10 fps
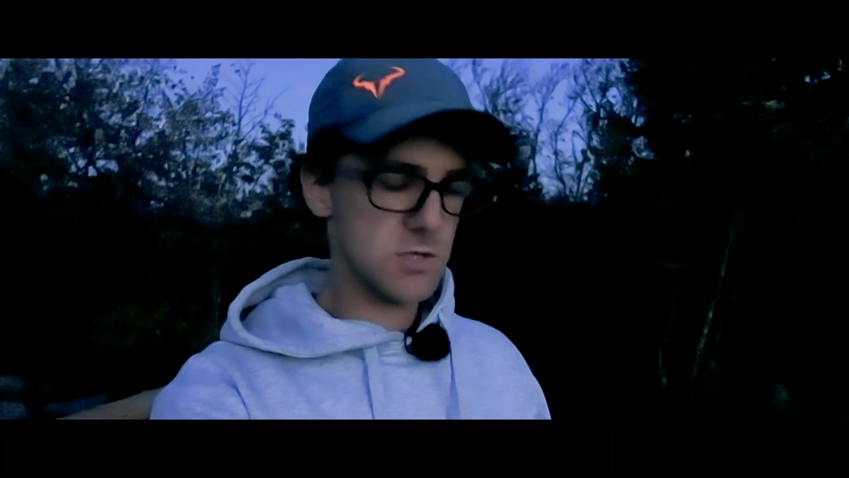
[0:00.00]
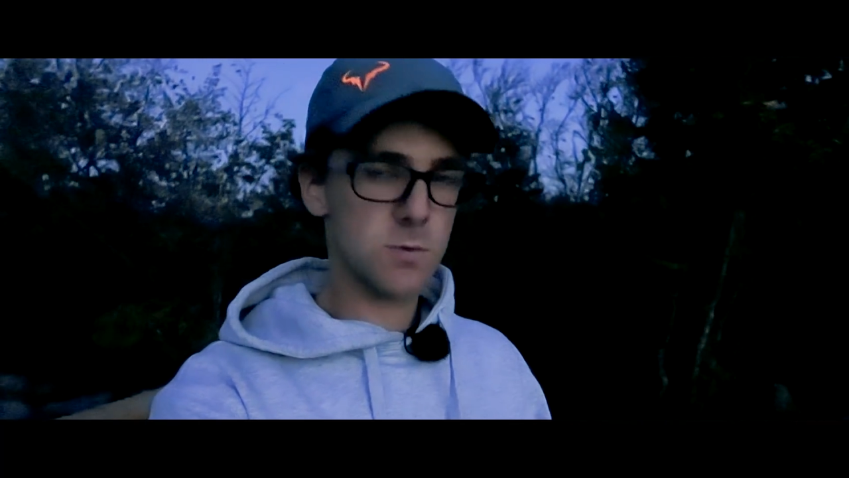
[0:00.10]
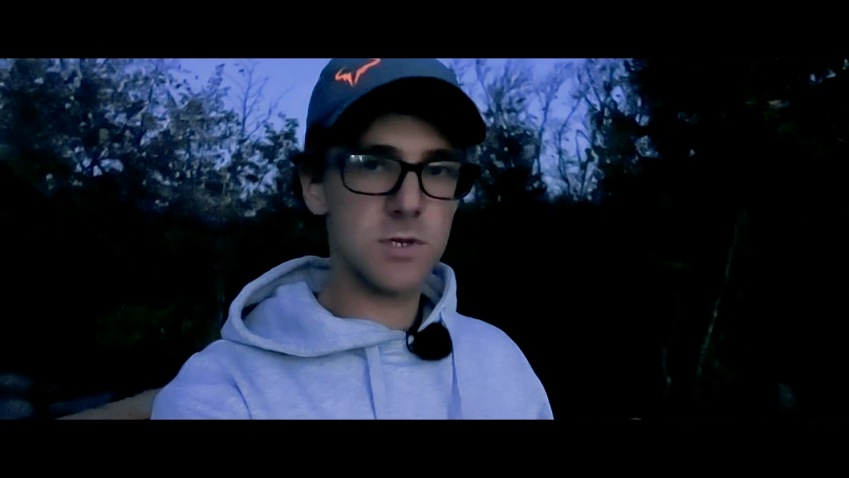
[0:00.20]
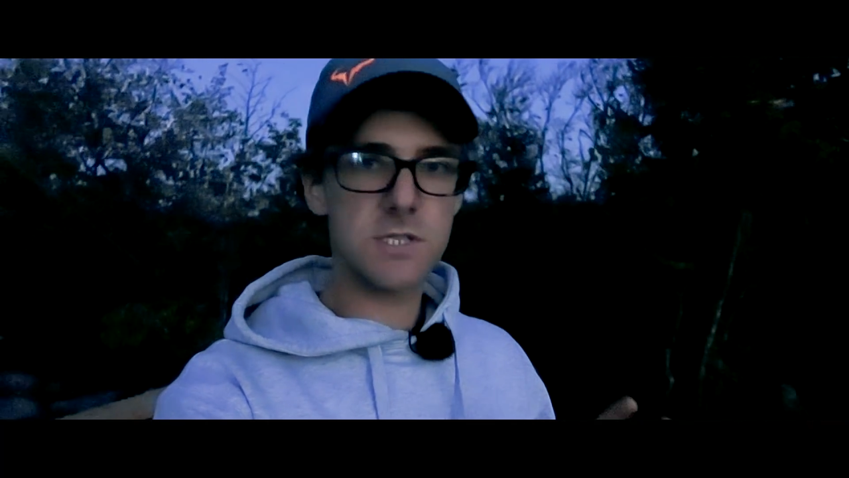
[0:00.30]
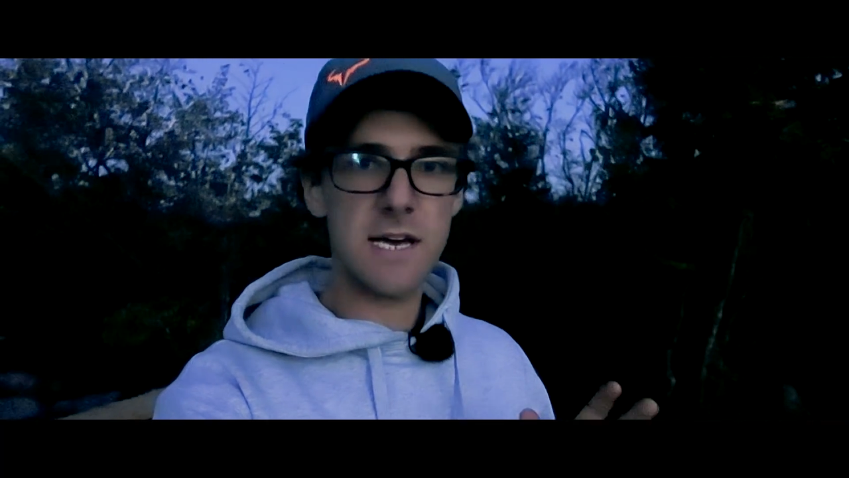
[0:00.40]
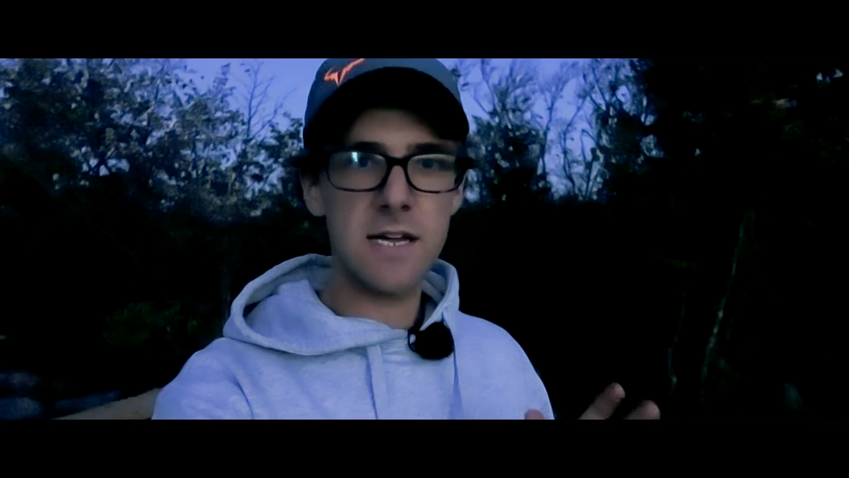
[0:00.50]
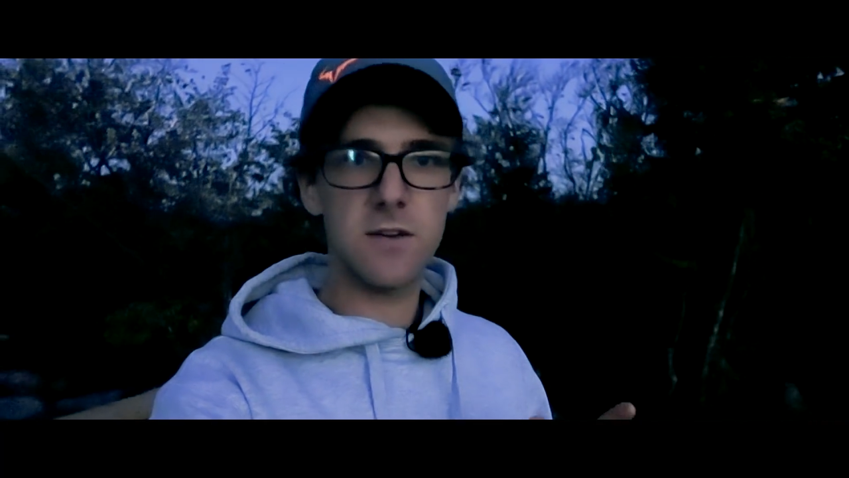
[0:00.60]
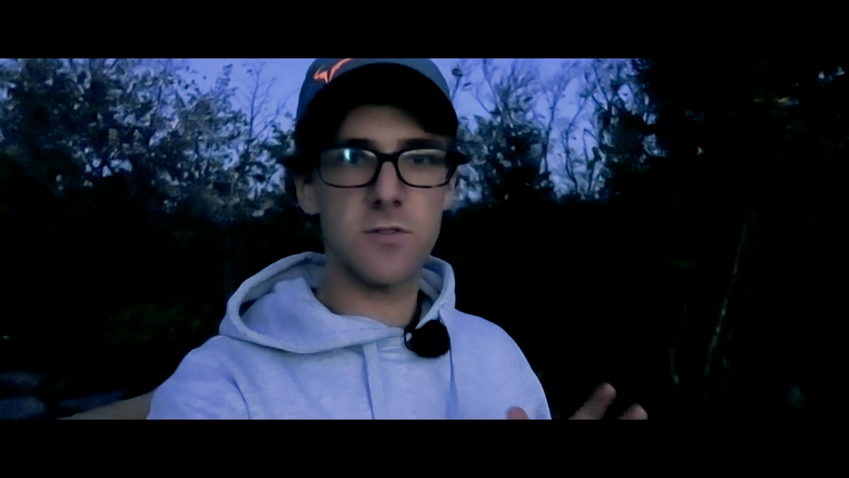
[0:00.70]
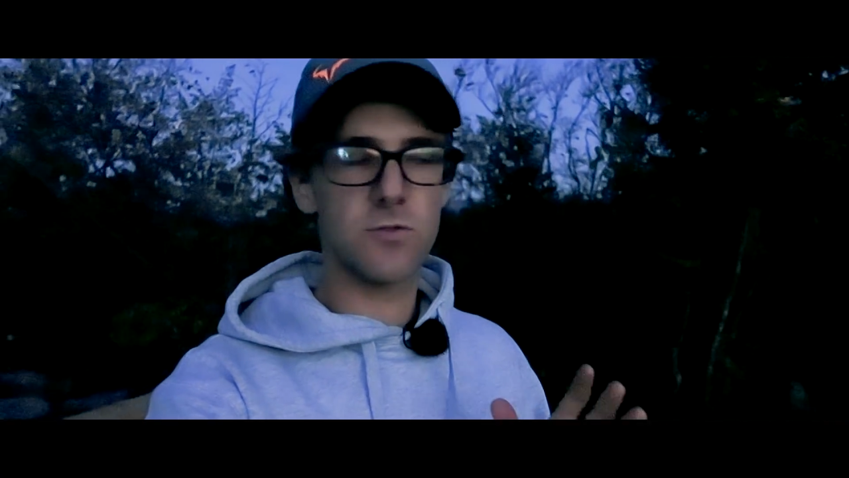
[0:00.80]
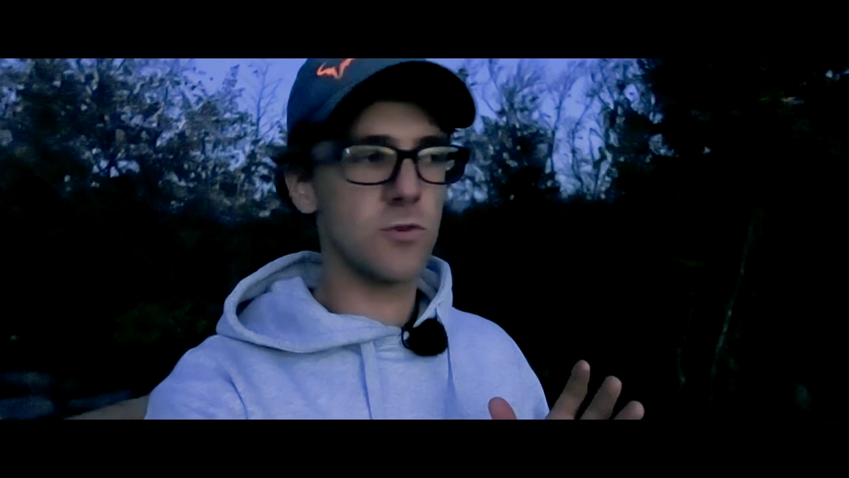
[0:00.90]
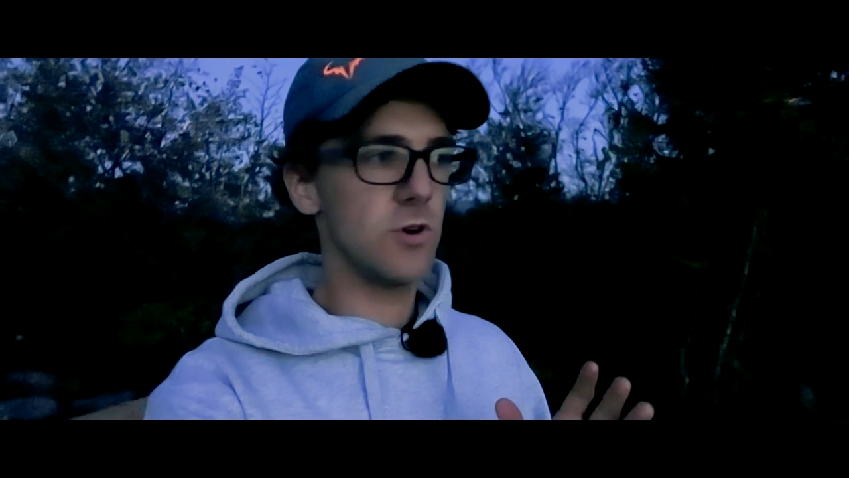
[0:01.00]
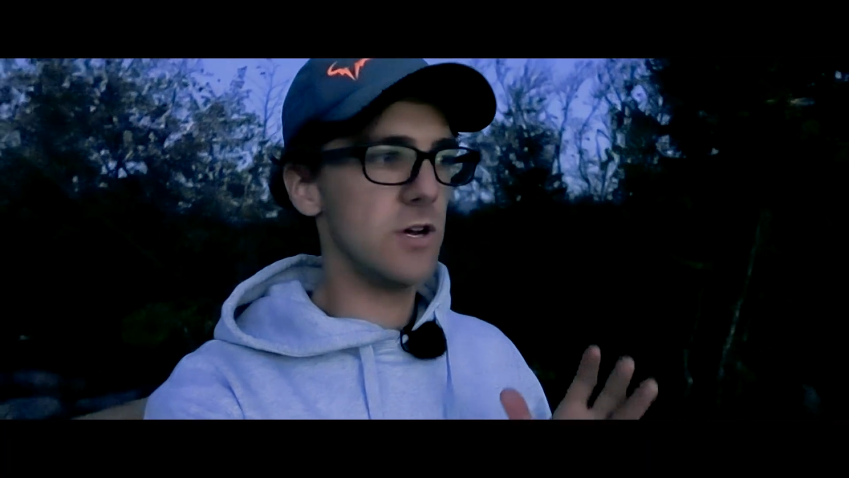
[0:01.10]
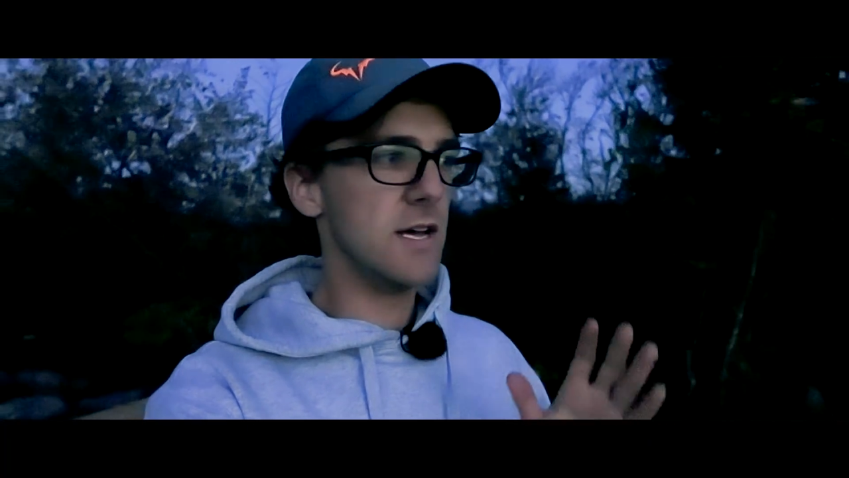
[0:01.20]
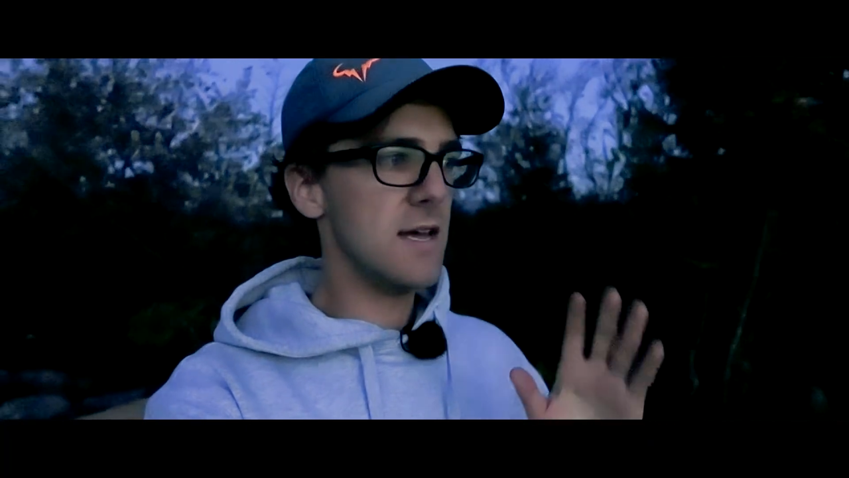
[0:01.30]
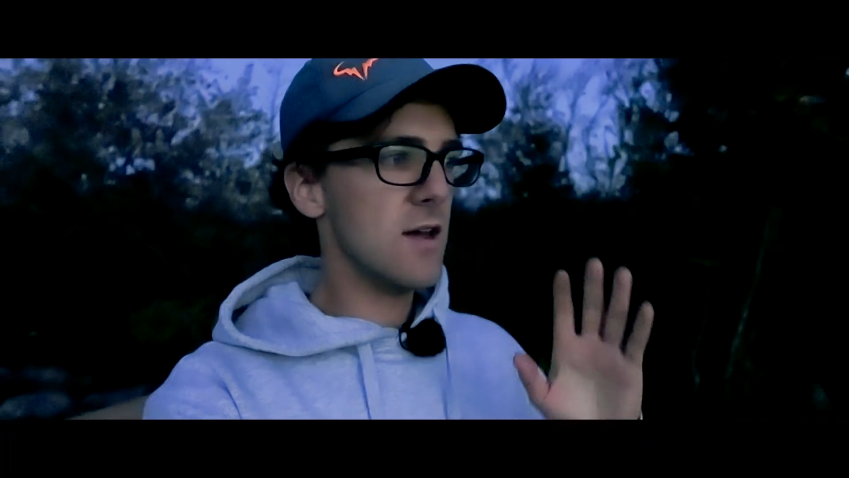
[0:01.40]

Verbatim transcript: I just want to take you through.